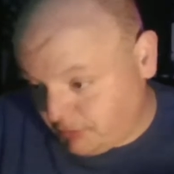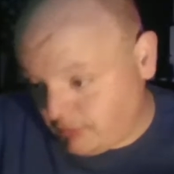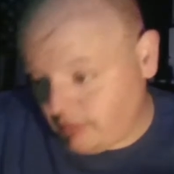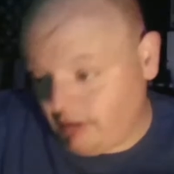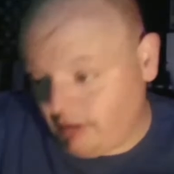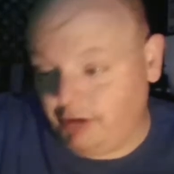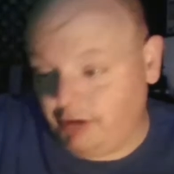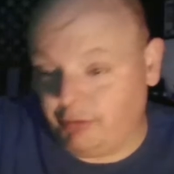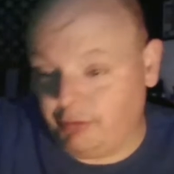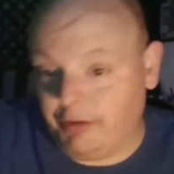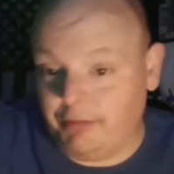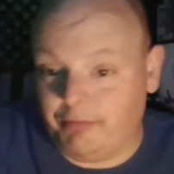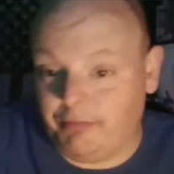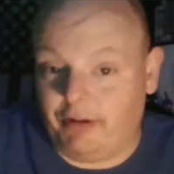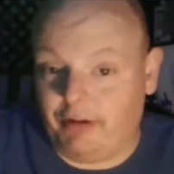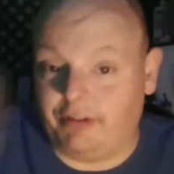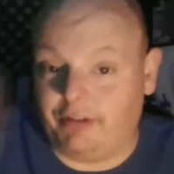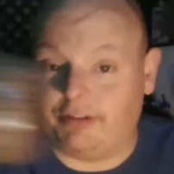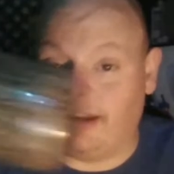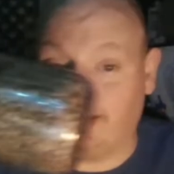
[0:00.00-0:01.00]
these wheat
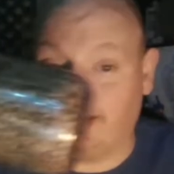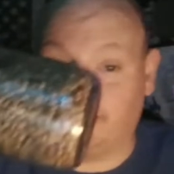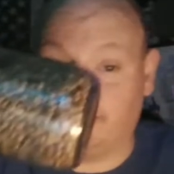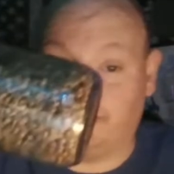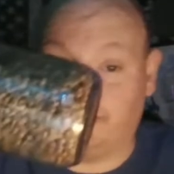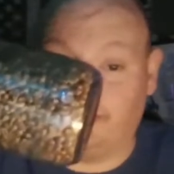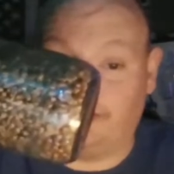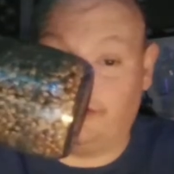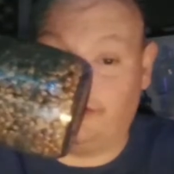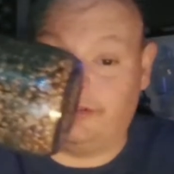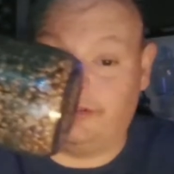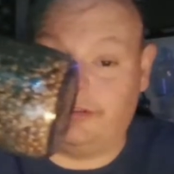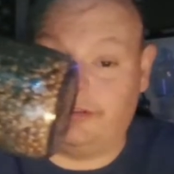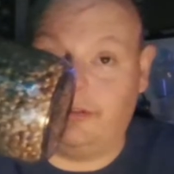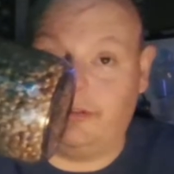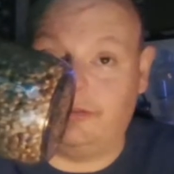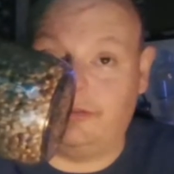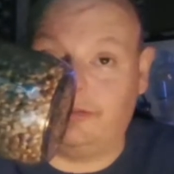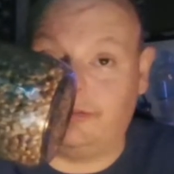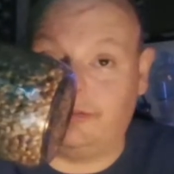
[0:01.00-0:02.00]
berries, that's what grew those
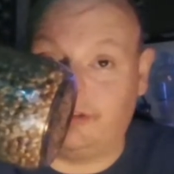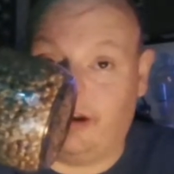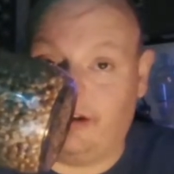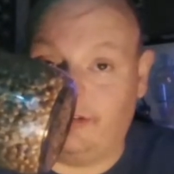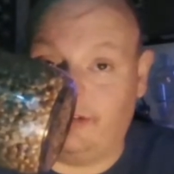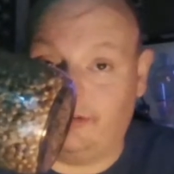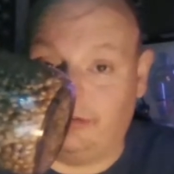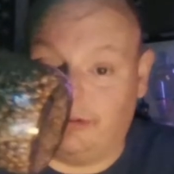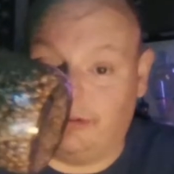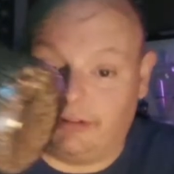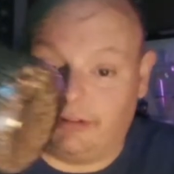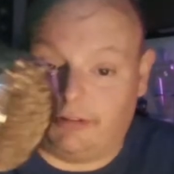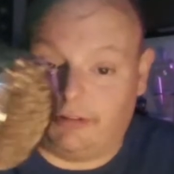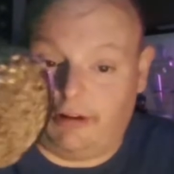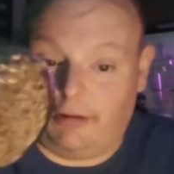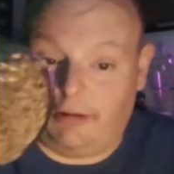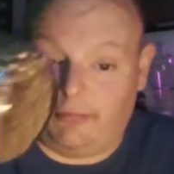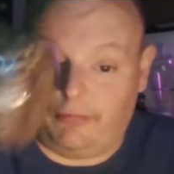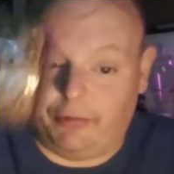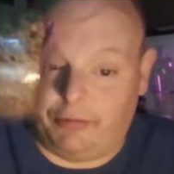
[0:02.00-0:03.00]

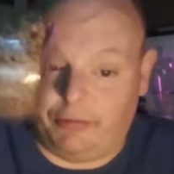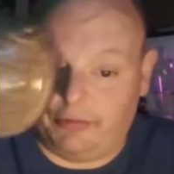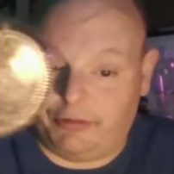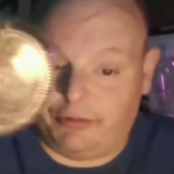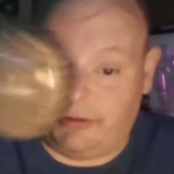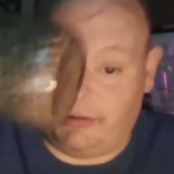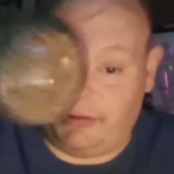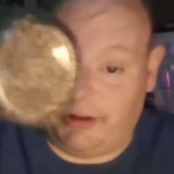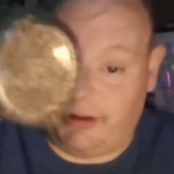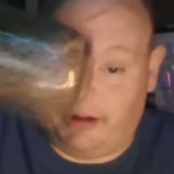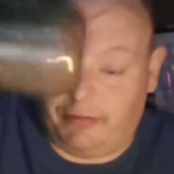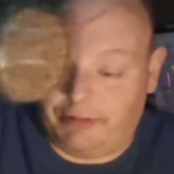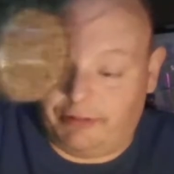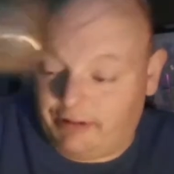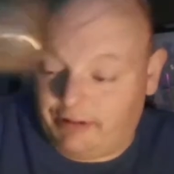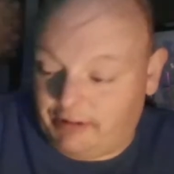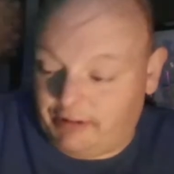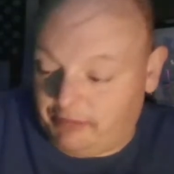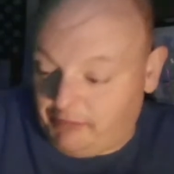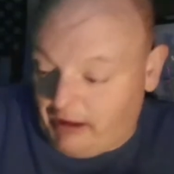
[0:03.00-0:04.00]
200-gram fruits, those
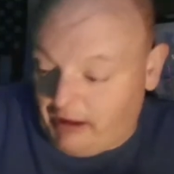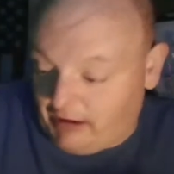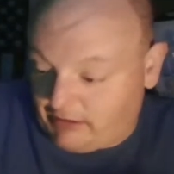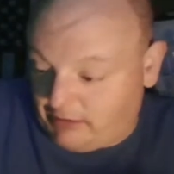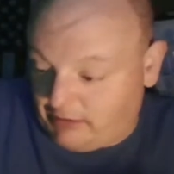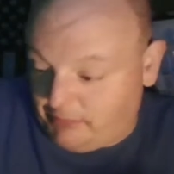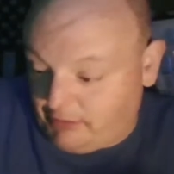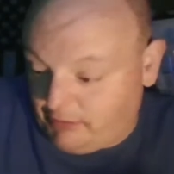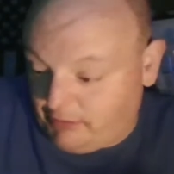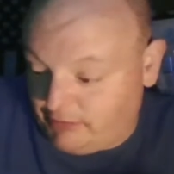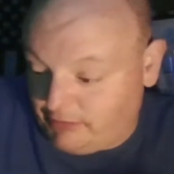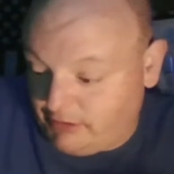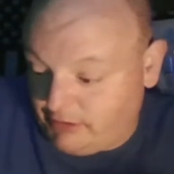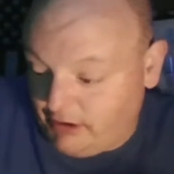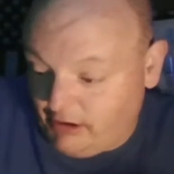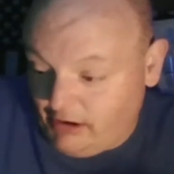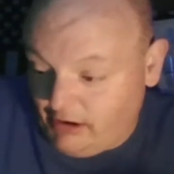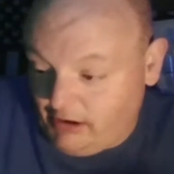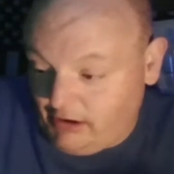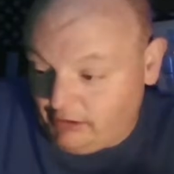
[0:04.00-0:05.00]
TC Max, the big ones.
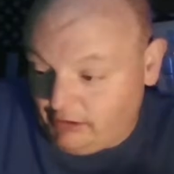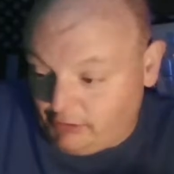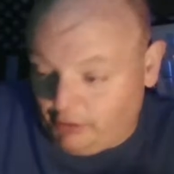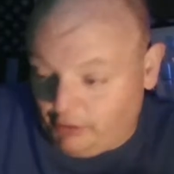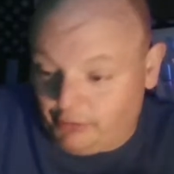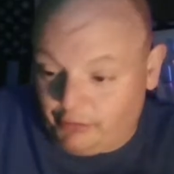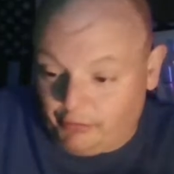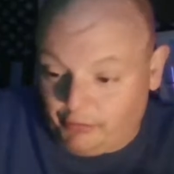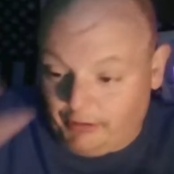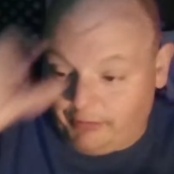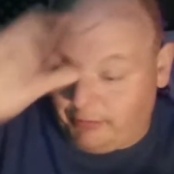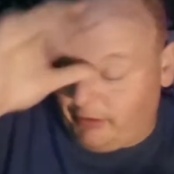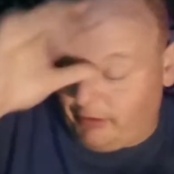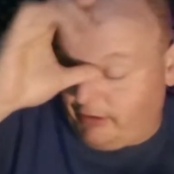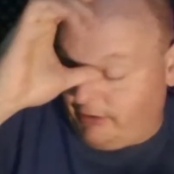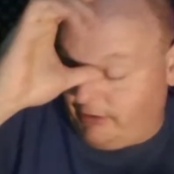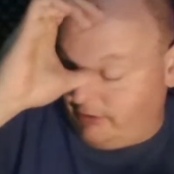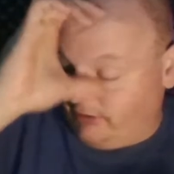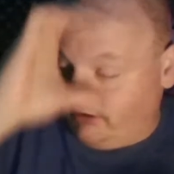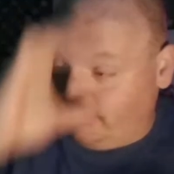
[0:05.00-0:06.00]
Those are wheat
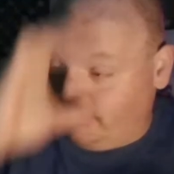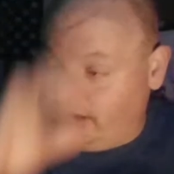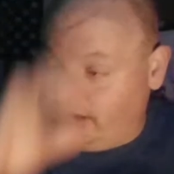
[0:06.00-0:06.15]
berries.